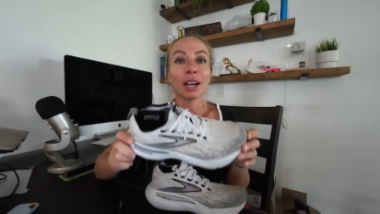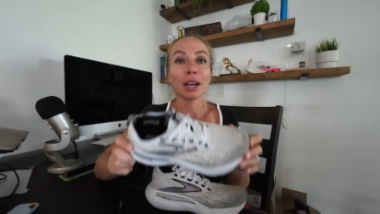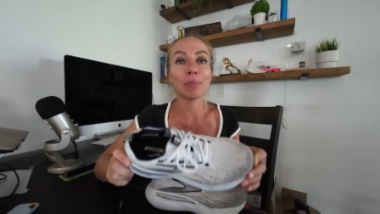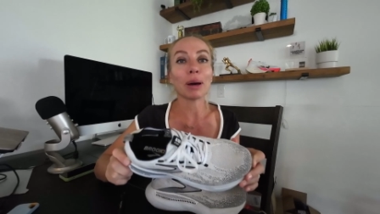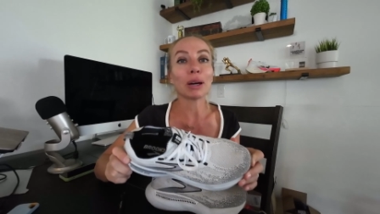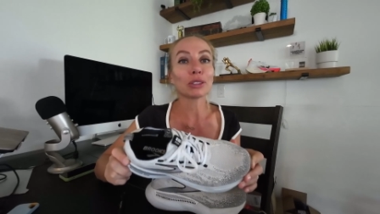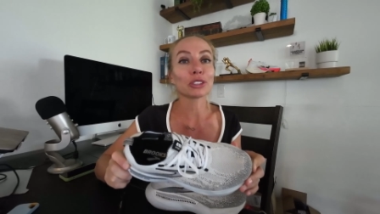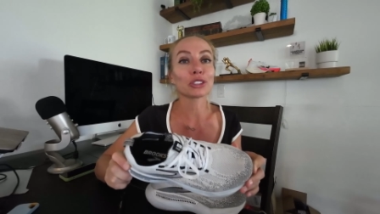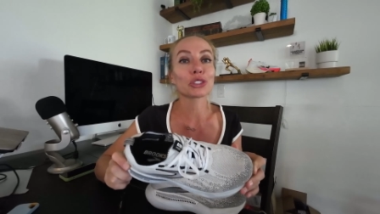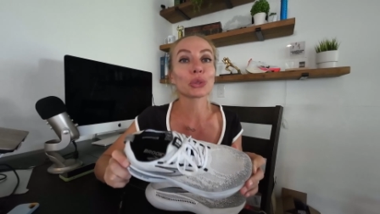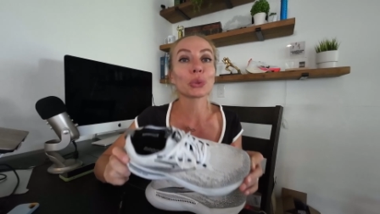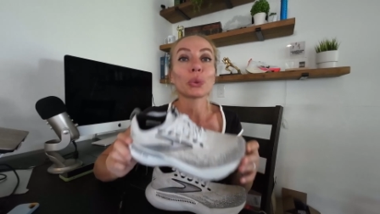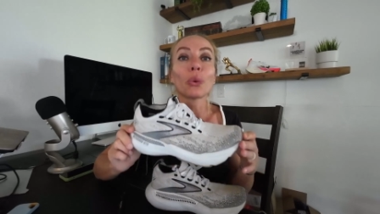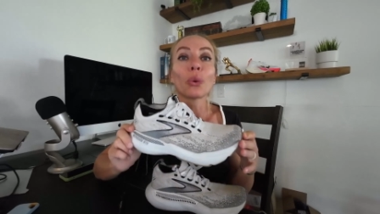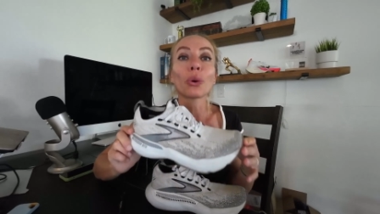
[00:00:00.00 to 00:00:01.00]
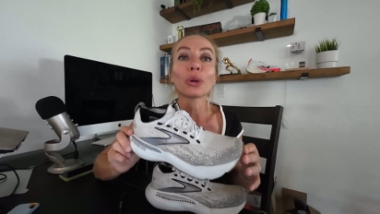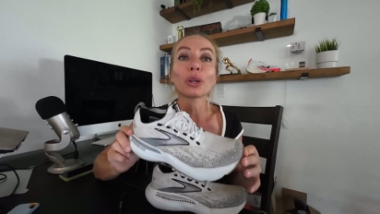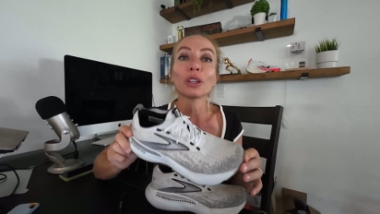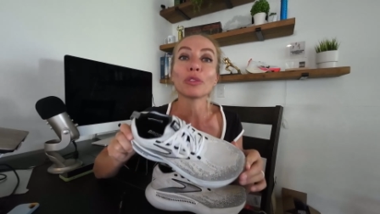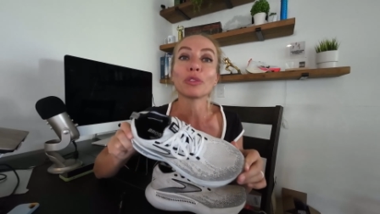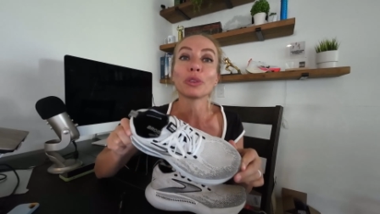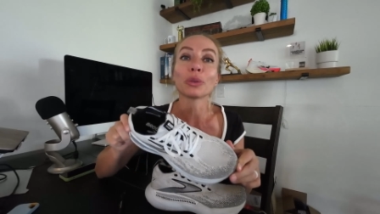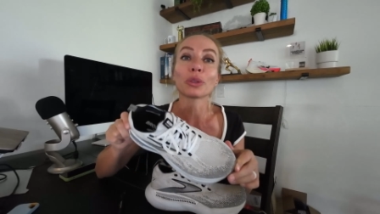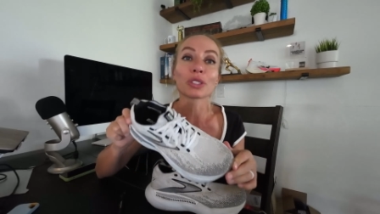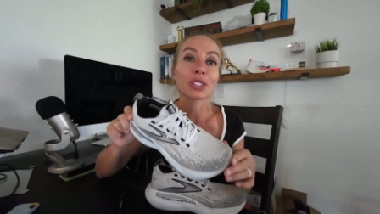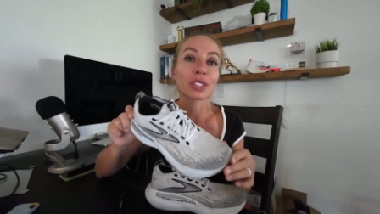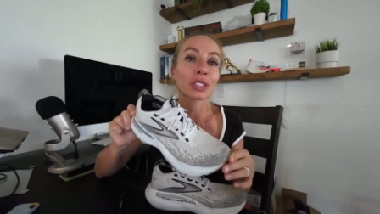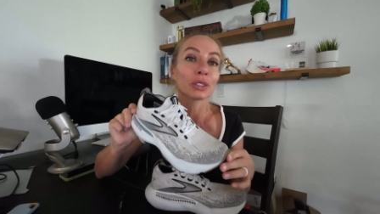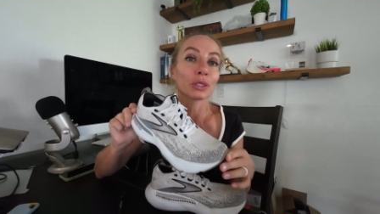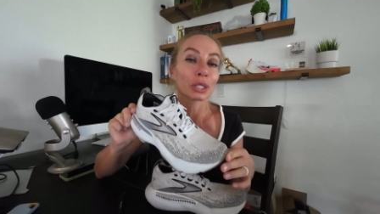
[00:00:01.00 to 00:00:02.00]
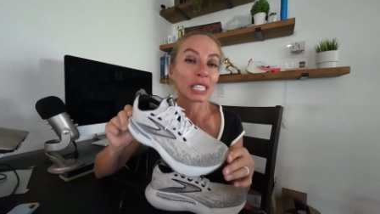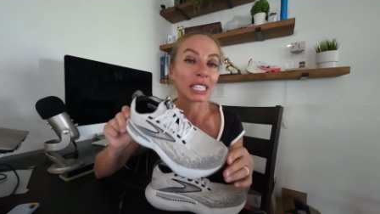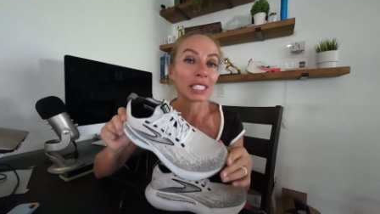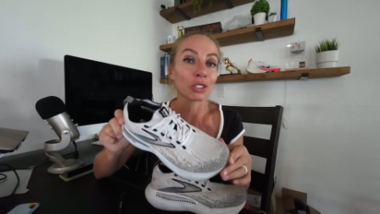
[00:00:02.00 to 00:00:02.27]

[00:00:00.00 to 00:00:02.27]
about the shoe, or if you are still looking